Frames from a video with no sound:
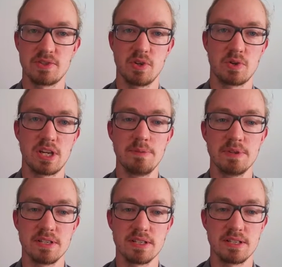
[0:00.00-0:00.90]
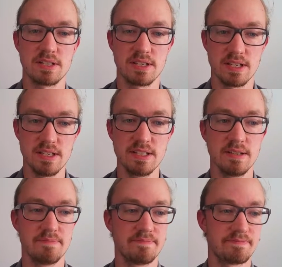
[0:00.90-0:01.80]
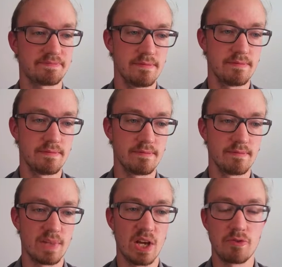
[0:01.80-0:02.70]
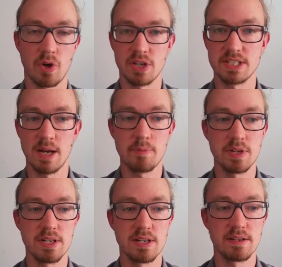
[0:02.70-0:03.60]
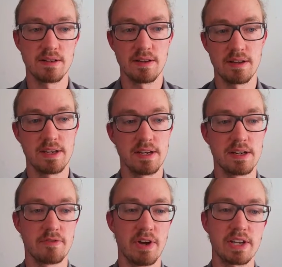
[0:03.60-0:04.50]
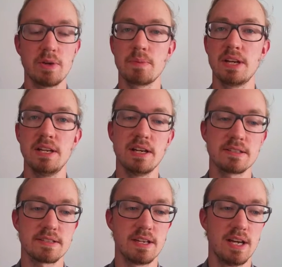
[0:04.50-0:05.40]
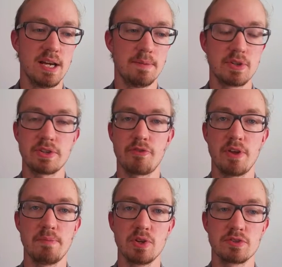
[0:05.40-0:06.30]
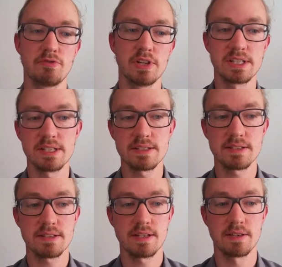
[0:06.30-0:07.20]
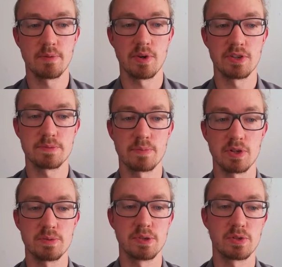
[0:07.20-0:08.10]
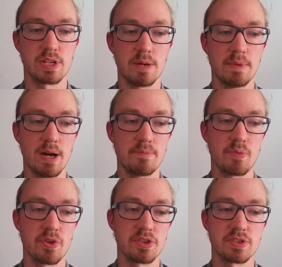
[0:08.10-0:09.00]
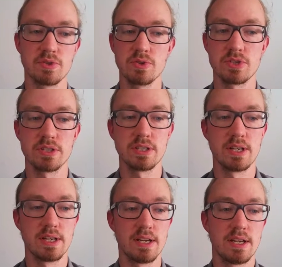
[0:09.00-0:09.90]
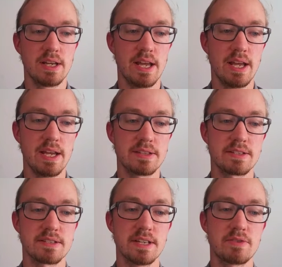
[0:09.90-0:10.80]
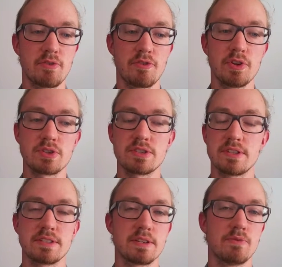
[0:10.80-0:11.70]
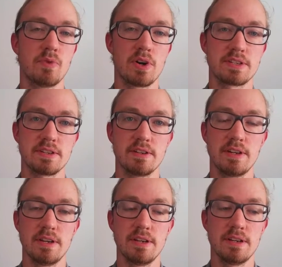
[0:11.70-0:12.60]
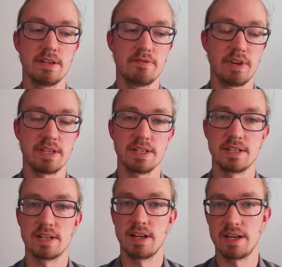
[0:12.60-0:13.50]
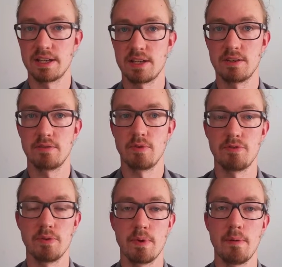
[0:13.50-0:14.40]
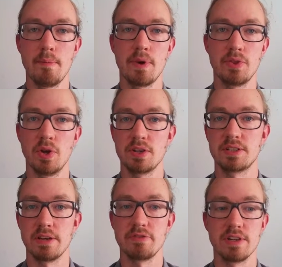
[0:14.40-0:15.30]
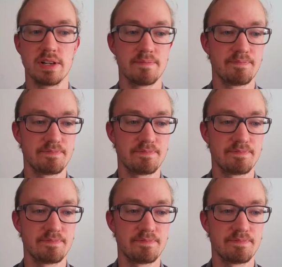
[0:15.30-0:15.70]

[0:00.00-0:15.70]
So keep it easy. For example, here vacuum cleaners, most of them use filters. It was possible to come up with a solution, and the centrifuge system was invented, like if you remember Dirt Devil.